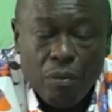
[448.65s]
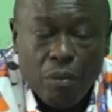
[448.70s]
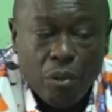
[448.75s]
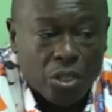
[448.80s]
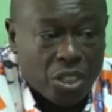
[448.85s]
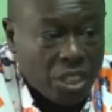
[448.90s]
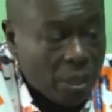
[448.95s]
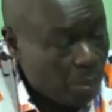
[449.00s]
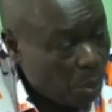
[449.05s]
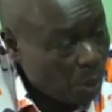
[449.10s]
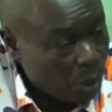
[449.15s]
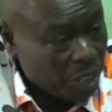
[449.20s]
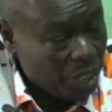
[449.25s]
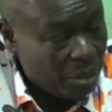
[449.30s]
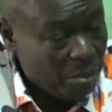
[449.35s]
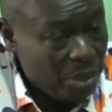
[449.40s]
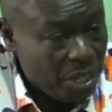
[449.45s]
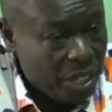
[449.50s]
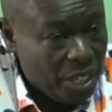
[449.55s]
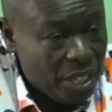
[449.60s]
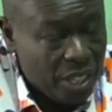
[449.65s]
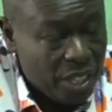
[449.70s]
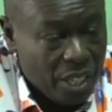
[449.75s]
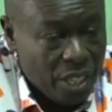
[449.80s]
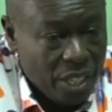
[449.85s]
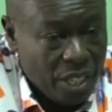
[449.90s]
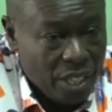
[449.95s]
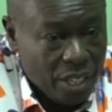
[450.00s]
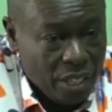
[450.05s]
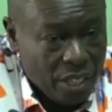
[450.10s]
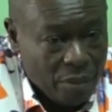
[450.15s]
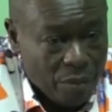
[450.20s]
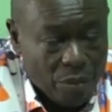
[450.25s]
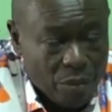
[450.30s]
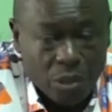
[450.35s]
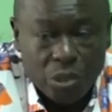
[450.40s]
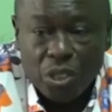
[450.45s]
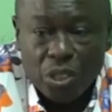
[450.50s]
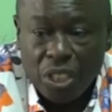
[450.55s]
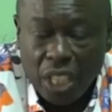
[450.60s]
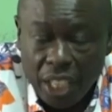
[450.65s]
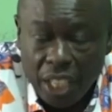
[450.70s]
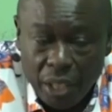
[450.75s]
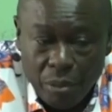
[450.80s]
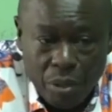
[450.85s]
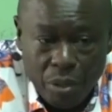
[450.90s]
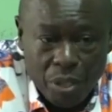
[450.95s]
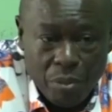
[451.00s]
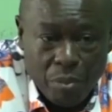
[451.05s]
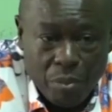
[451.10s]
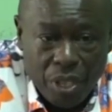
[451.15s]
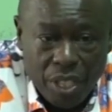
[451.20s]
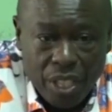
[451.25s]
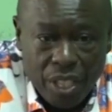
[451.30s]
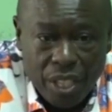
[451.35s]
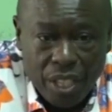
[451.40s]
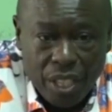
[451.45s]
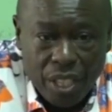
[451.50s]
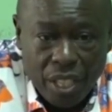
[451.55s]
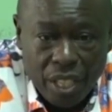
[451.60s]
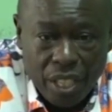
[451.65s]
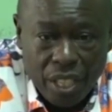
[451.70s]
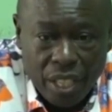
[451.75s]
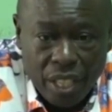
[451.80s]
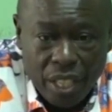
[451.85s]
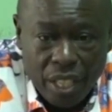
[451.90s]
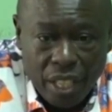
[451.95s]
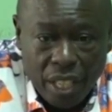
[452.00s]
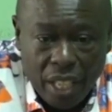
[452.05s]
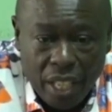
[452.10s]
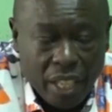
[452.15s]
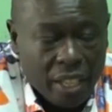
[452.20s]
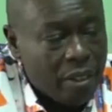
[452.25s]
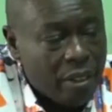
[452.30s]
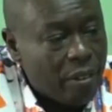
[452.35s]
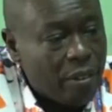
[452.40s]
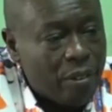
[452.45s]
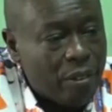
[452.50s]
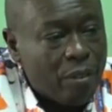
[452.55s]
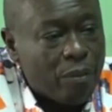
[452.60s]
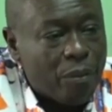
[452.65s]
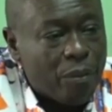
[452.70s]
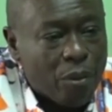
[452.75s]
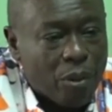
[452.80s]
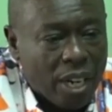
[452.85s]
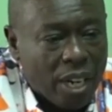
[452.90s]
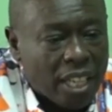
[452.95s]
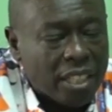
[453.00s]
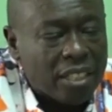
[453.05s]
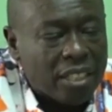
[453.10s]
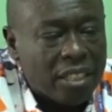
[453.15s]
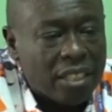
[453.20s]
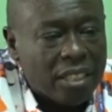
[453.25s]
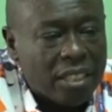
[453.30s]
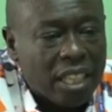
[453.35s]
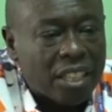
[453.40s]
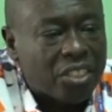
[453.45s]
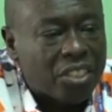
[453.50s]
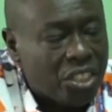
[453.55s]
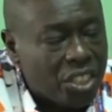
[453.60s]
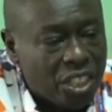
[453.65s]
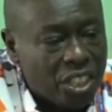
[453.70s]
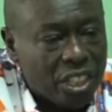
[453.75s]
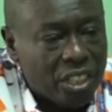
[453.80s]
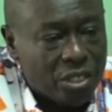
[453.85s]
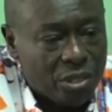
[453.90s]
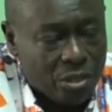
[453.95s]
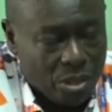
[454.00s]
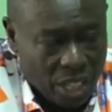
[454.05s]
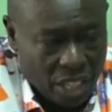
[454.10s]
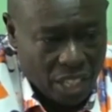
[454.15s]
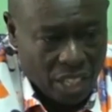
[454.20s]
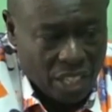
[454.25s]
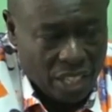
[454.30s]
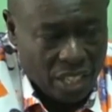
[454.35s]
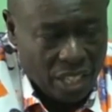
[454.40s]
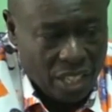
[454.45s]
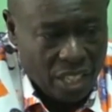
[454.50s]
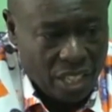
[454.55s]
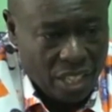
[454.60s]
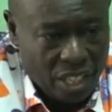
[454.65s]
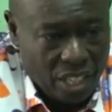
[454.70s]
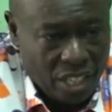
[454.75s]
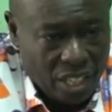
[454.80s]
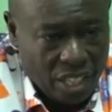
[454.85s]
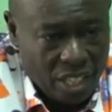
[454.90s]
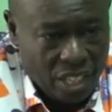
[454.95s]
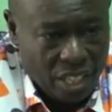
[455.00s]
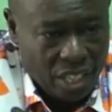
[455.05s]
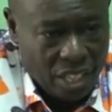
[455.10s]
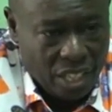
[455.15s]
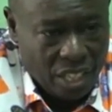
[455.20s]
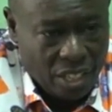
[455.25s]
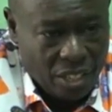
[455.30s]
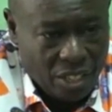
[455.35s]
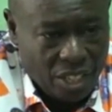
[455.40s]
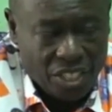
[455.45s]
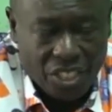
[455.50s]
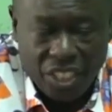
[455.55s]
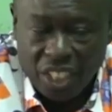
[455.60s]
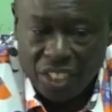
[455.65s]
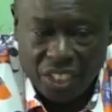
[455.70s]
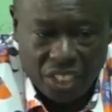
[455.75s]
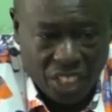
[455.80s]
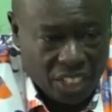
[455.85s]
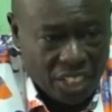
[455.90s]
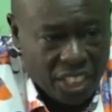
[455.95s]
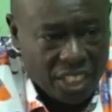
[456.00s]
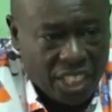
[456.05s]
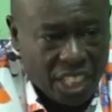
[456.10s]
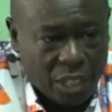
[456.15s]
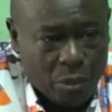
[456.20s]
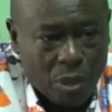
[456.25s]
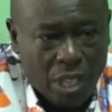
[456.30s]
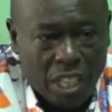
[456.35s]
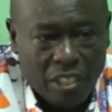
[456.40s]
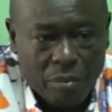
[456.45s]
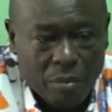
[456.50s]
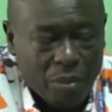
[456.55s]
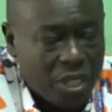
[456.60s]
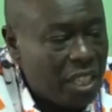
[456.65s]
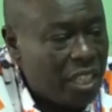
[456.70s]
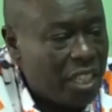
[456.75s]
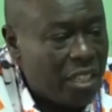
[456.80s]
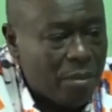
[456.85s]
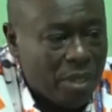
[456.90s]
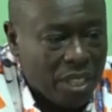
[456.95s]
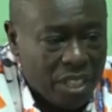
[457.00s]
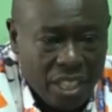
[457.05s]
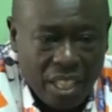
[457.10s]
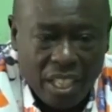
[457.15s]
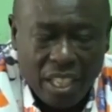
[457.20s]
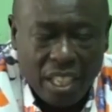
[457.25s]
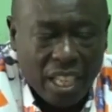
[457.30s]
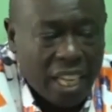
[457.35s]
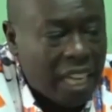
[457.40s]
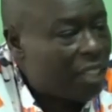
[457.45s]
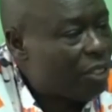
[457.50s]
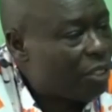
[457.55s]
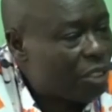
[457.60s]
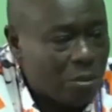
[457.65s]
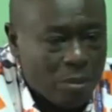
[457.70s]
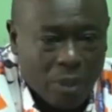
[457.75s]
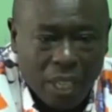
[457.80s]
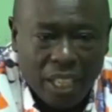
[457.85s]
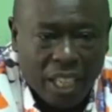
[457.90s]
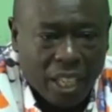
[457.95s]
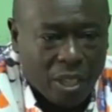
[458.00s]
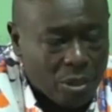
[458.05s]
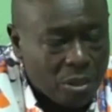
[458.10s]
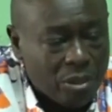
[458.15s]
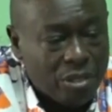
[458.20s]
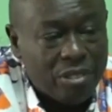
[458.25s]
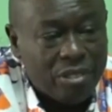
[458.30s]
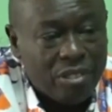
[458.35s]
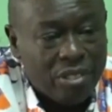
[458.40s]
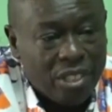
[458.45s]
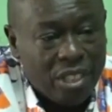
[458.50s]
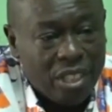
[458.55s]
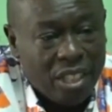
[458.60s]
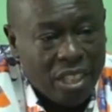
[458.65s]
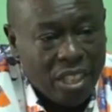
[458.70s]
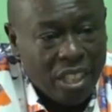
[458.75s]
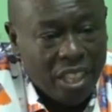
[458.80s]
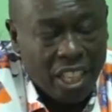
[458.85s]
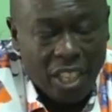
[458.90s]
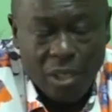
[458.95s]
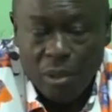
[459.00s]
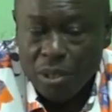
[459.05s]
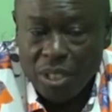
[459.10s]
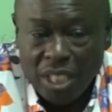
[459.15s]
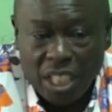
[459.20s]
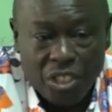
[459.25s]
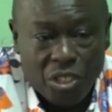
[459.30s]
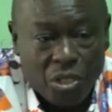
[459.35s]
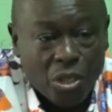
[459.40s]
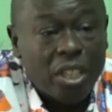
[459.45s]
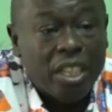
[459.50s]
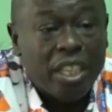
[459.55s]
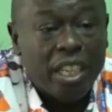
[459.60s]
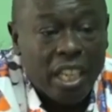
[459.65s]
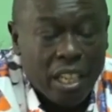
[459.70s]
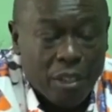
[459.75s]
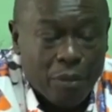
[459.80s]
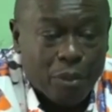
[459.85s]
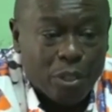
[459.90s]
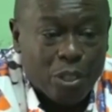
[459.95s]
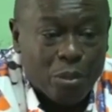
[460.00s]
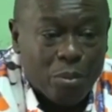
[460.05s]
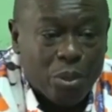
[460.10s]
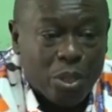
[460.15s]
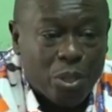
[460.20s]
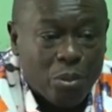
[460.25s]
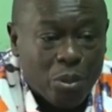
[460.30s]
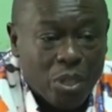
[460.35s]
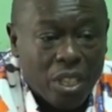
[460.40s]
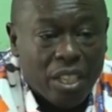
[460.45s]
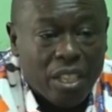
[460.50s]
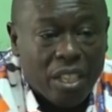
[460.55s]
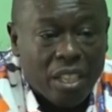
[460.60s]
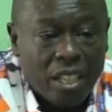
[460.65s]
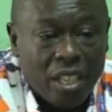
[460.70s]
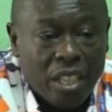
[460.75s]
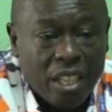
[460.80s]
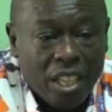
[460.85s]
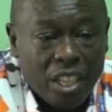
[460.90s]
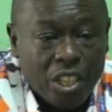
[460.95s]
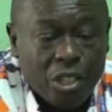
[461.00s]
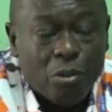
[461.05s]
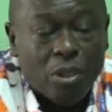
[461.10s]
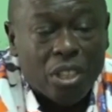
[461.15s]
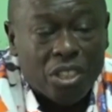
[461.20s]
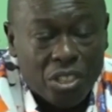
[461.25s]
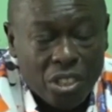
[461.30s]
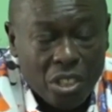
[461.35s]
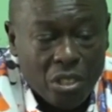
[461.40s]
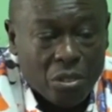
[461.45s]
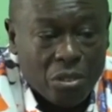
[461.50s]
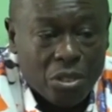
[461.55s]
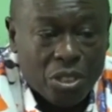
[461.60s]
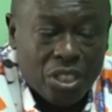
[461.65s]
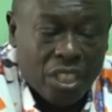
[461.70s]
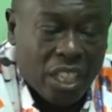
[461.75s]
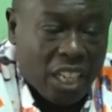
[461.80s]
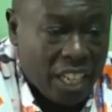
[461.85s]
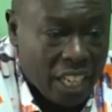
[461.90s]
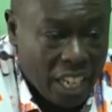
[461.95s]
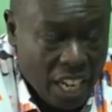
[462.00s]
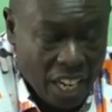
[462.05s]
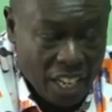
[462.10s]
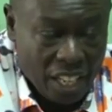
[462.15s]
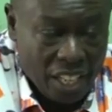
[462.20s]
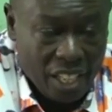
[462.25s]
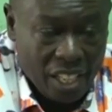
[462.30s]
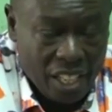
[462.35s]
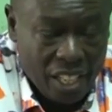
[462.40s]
for supporting me, for studying with me and for us succeeding together. The successes that we have made in Mathira are not mine alone. It was a joint effort between yourselves and I,